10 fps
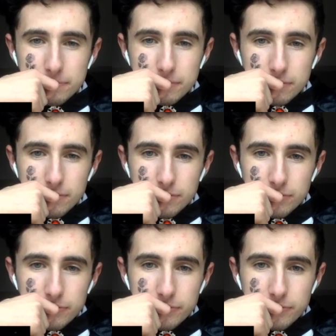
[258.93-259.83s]

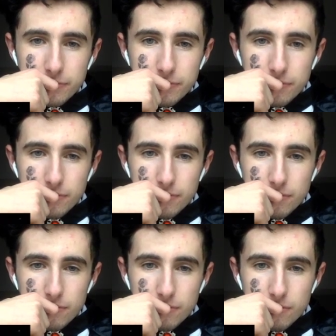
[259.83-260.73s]
(silence)